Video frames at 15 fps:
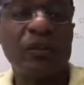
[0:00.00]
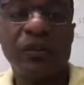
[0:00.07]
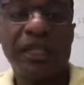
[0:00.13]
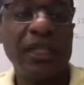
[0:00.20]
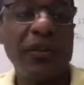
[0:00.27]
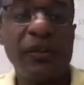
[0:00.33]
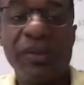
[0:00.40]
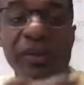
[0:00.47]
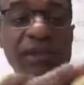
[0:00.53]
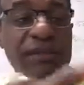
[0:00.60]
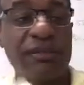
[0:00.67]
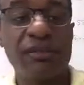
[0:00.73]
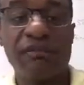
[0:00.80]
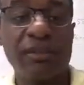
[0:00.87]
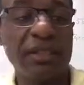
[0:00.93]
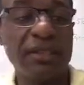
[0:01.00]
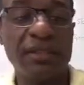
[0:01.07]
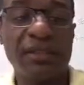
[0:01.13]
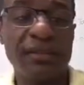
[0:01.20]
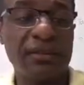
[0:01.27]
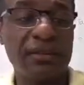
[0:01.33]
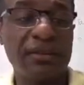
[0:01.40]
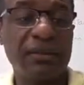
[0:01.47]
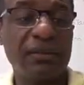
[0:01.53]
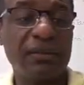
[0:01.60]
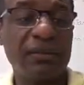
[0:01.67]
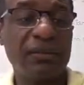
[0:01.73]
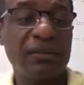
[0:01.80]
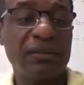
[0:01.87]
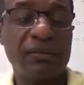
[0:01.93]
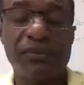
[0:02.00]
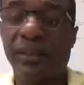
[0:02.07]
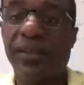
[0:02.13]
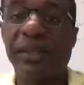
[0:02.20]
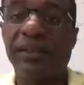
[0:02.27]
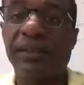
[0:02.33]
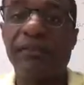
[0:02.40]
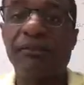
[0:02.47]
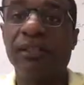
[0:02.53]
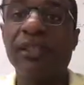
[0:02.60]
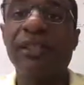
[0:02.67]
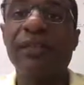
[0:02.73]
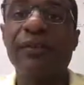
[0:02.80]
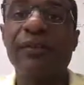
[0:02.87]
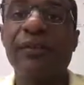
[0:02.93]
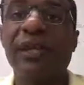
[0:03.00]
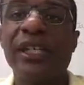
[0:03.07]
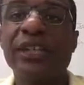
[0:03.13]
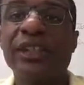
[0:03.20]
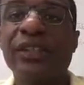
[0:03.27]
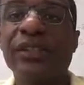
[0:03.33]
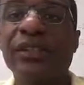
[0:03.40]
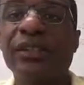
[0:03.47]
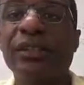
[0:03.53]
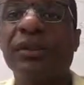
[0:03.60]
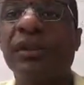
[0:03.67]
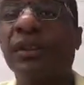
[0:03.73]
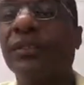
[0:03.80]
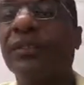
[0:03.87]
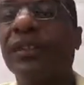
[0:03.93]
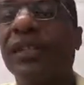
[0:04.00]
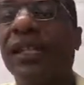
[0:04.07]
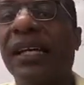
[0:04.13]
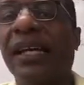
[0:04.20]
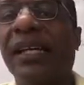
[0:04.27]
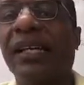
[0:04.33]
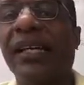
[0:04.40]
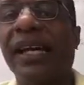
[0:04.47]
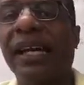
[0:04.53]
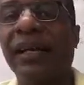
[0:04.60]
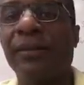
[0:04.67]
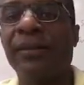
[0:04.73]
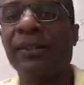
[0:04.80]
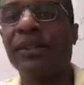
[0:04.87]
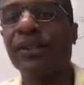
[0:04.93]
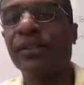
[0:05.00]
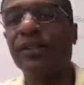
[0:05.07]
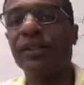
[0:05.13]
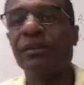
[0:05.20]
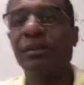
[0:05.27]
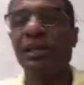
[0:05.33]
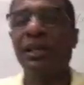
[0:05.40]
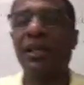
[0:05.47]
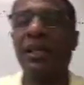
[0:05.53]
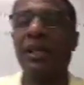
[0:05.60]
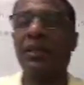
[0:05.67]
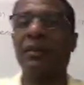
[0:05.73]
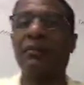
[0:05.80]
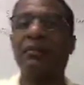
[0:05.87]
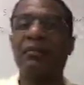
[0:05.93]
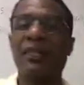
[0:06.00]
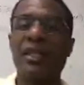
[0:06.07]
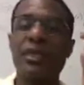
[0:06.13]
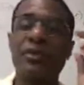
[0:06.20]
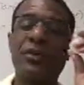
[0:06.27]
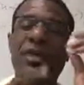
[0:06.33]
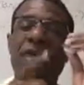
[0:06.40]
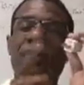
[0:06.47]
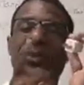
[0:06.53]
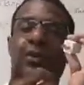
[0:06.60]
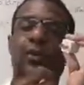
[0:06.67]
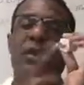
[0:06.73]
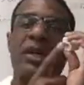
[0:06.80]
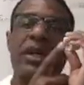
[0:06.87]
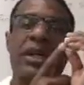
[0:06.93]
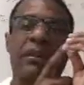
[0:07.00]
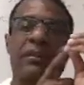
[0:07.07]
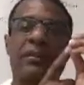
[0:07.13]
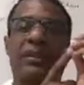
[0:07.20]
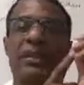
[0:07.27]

anywhere it's written, like written information, look for the amps. It's going to be like, this one has 1 amp.